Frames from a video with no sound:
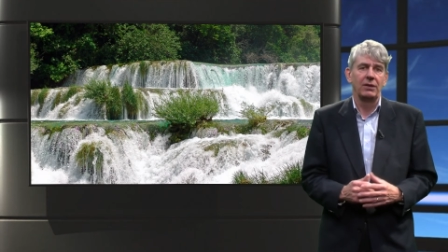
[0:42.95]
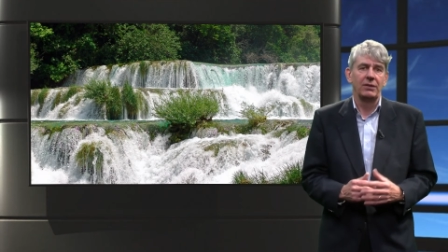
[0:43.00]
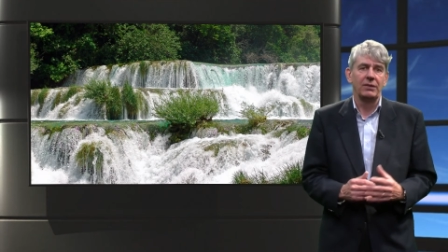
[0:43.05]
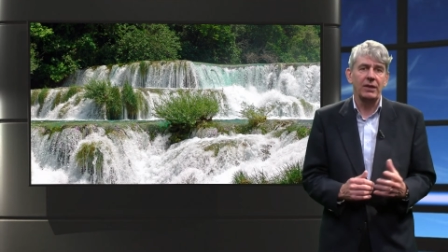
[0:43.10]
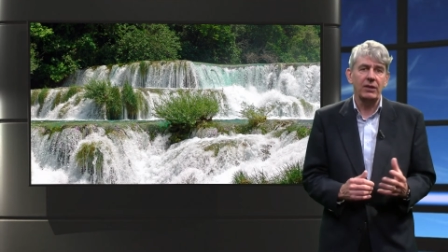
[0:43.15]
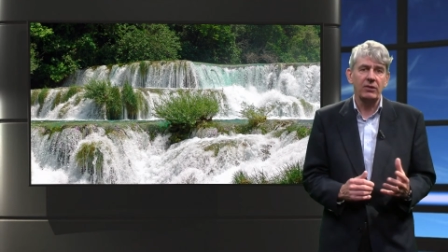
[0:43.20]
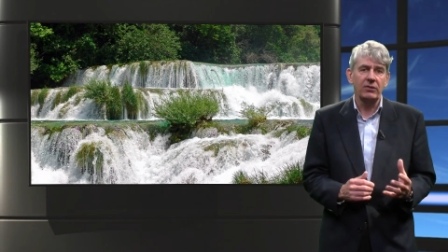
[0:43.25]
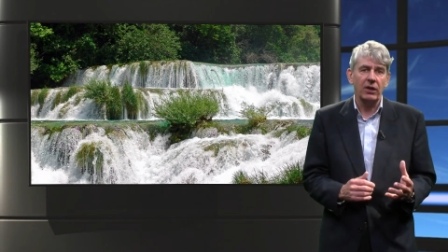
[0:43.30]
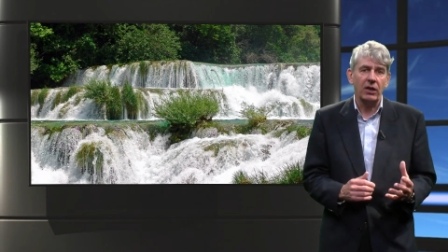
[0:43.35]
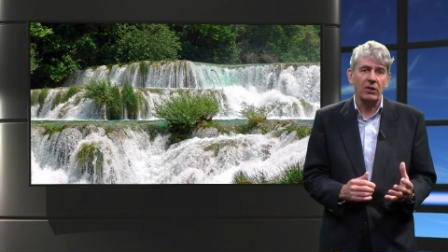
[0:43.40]

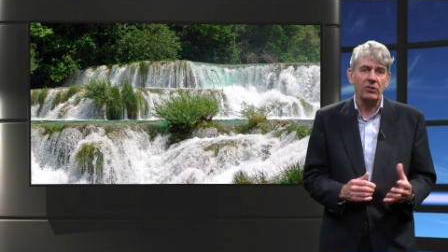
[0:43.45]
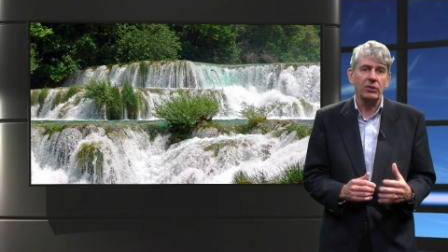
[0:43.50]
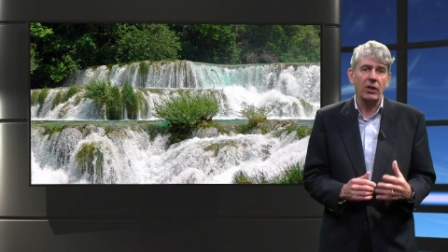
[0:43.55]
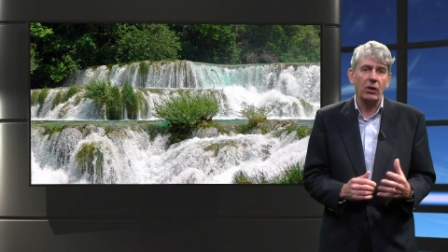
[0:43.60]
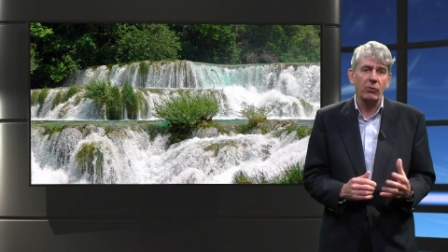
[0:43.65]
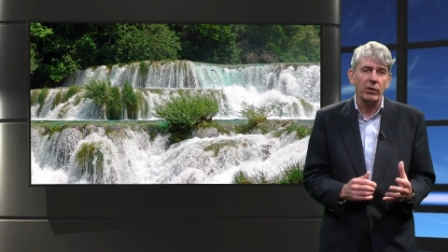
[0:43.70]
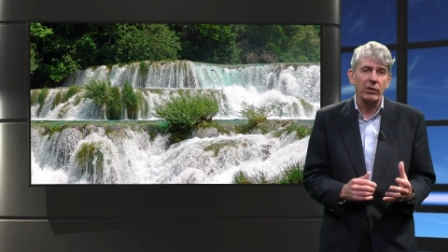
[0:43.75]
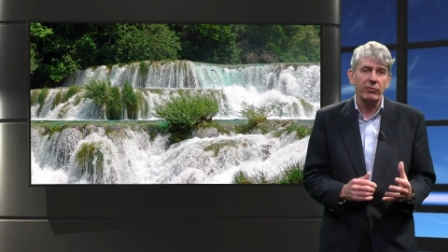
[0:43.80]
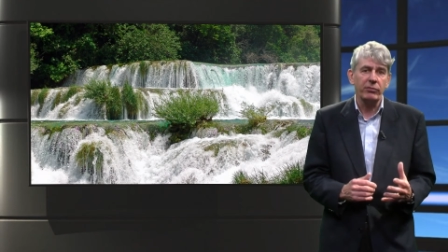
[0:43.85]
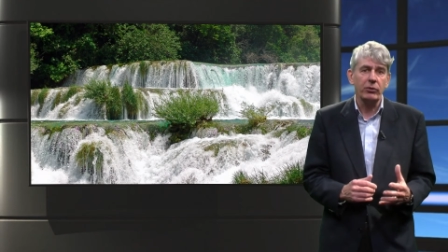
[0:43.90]
That does,
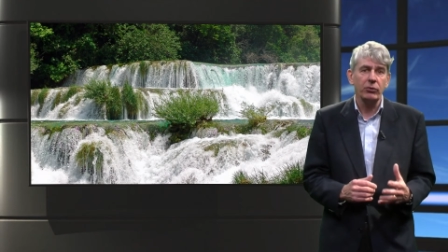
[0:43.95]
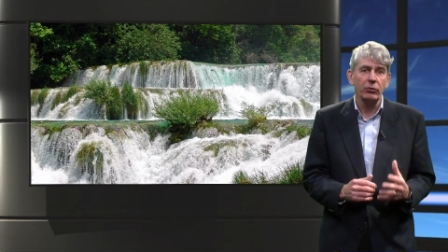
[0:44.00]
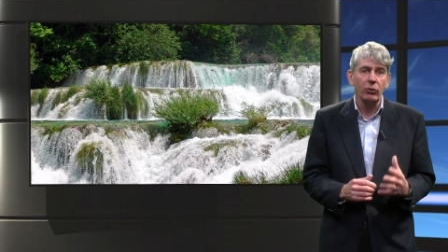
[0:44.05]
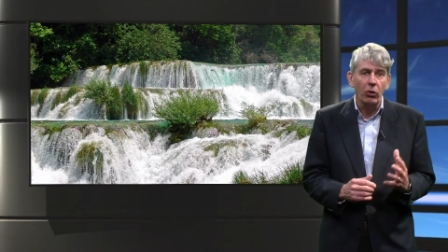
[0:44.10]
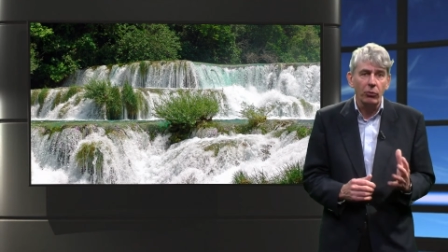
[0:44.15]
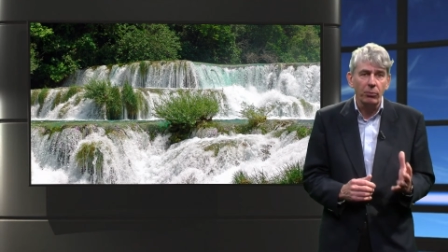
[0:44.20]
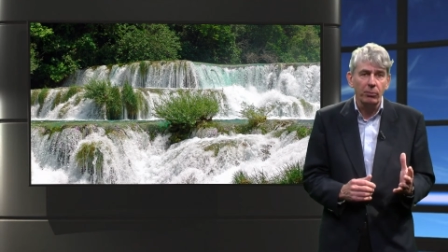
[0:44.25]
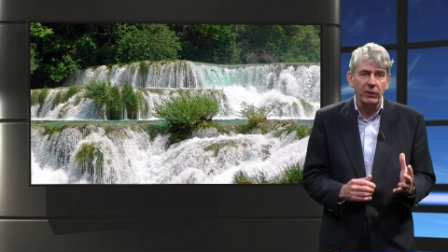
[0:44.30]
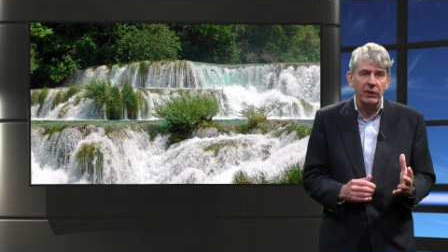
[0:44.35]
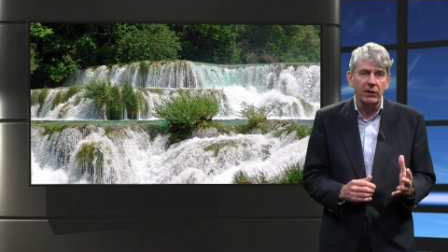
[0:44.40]
however,
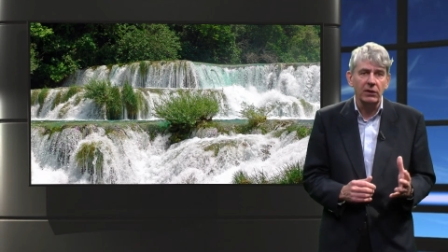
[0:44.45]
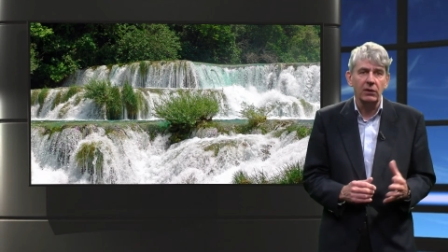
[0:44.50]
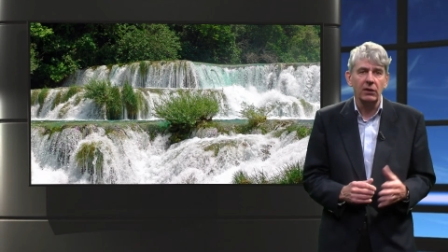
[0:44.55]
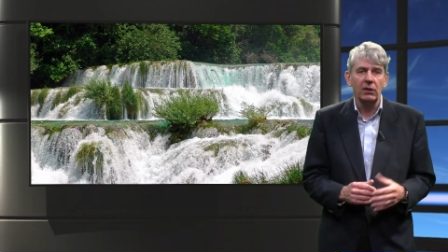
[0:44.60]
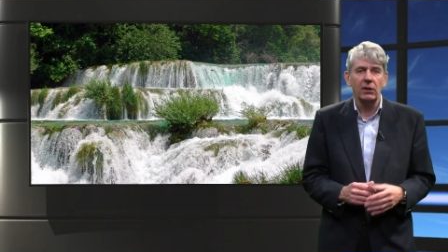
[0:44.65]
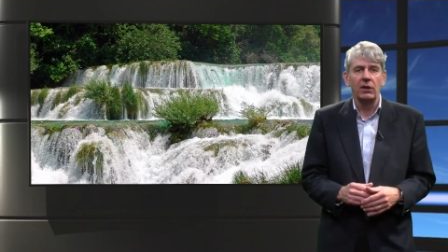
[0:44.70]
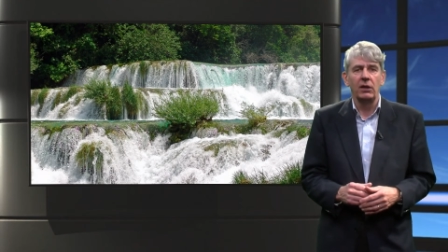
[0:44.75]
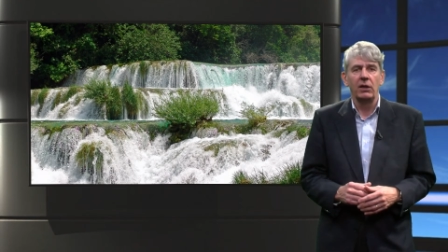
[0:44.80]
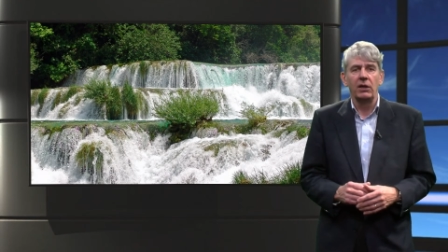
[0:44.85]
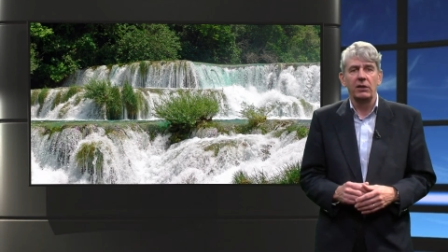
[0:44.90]
not mean
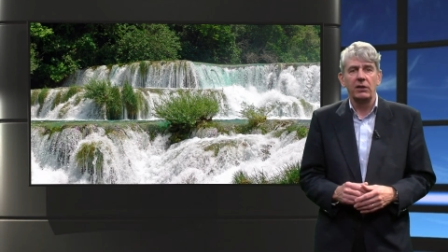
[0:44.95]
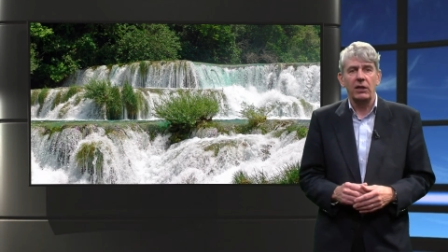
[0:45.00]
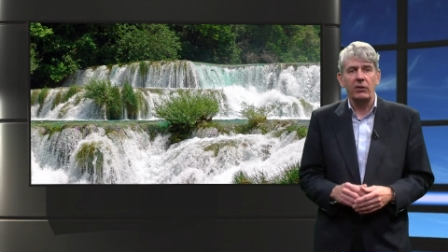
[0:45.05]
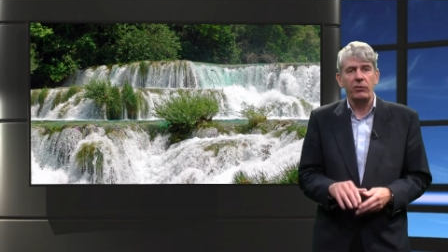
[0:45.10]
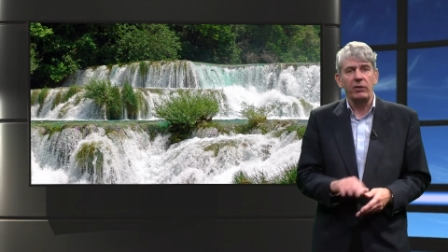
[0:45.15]
that